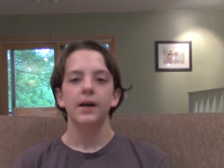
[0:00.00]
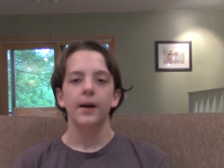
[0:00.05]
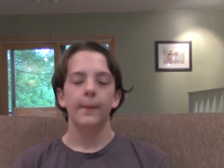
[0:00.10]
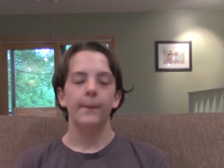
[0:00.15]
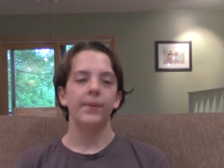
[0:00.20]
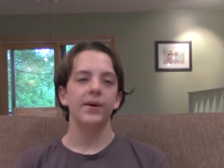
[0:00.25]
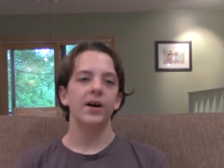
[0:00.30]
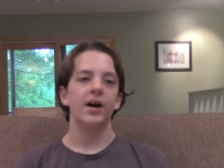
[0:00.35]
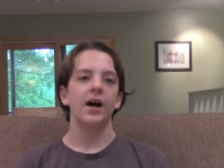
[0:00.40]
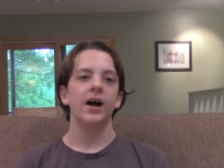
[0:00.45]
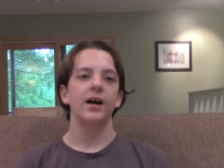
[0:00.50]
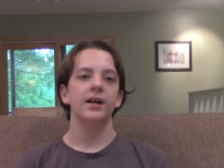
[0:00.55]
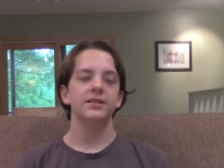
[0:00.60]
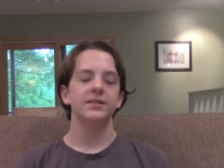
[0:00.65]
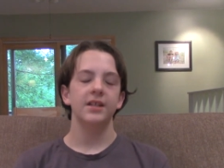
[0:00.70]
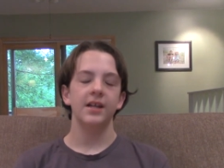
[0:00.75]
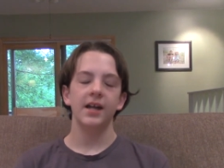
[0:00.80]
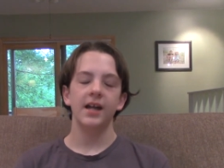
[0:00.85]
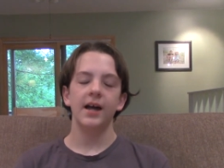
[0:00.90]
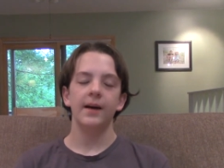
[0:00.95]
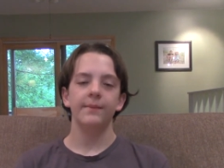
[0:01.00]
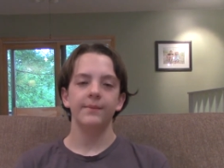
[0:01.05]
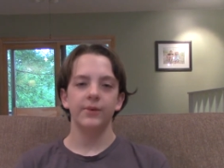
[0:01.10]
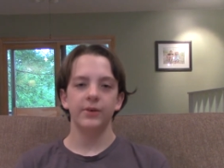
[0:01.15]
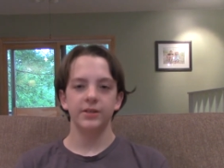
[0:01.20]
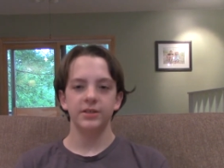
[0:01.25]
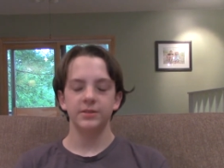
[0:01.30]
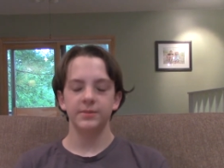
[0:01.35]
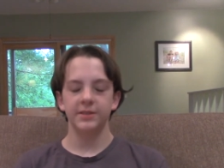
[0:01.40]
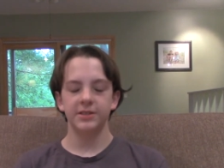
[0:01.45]
But uh, today I'm
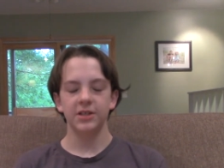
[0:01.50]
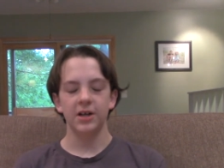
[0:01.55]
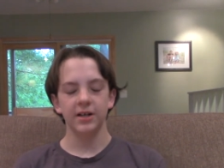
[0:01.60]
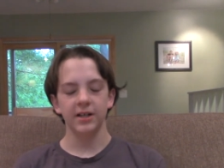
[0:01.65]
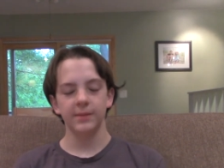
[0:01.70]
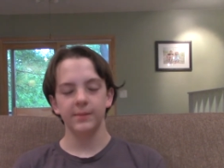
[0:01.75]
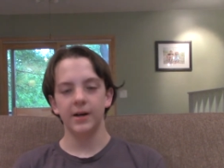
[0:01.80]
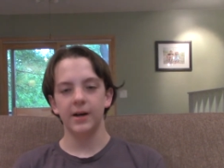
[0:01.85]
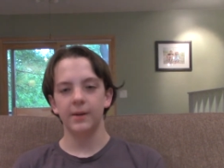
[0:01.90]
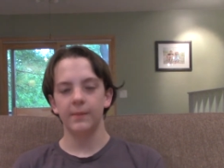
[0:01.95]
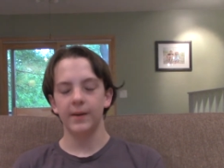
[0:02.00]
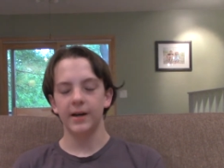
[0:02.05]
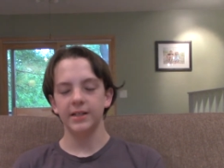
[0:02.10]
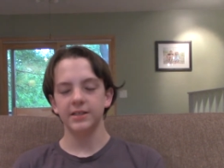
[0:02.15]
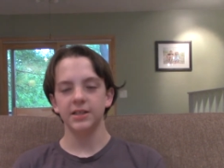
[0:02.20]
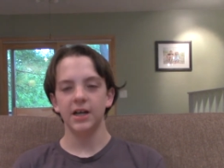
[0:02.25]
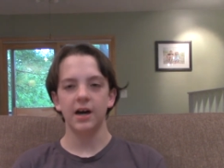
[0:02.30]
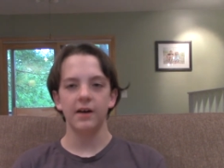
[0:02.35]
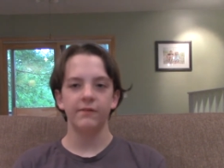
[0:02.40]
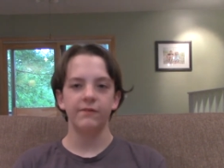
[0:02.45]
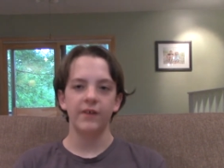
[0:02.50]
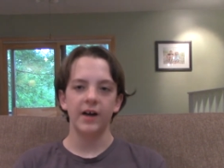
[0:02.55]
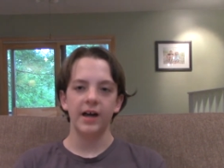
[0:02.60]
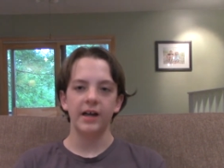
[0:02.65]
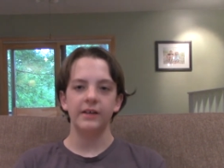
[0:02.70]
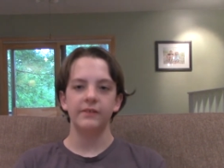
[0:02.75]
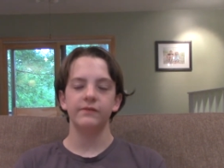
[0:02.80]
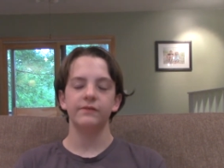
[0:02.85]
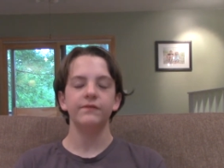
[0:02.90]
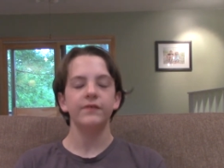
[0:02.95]
going to be talking about my top
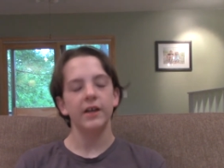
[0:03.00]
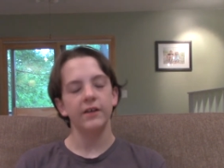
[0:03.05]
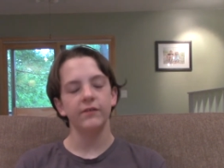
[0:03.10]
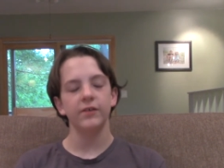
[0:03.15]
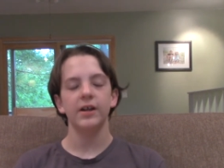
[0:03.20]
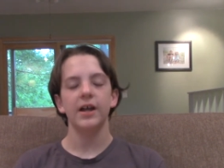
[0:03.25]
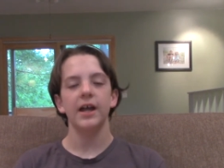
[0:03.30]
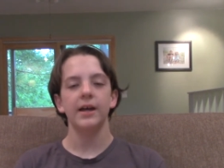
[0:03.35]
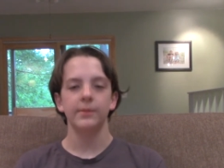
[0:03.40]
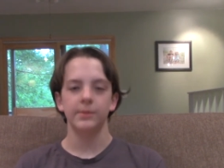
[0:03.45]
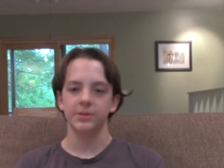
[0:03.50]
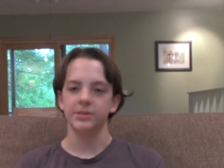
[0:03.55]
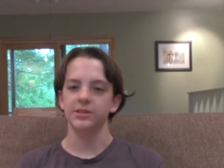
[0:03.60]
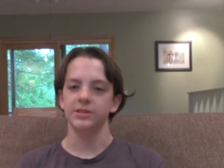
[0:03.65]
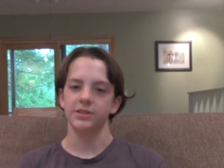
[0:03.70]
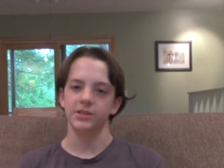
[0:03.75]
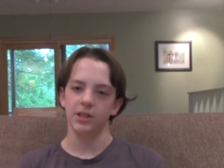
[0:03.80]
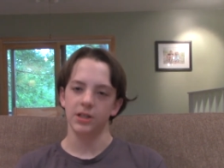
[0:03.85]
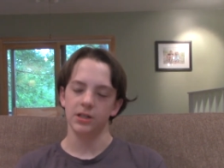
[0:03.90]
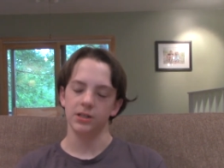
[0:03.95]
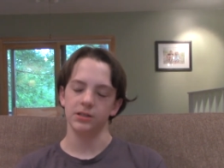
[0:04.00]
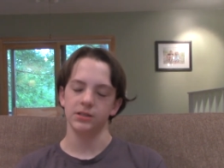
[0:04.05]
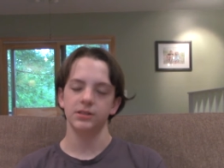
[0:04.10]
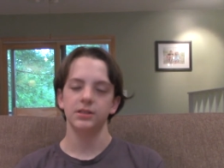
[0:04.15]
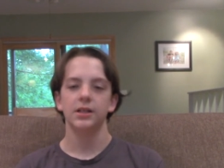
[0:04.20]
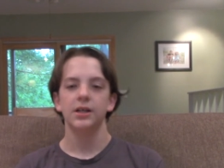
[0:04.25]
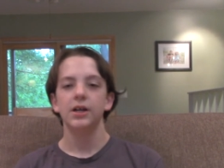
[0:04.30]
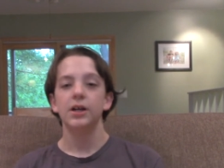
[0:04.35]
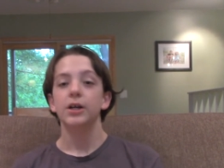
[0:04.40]
five favorite Hamilton songs.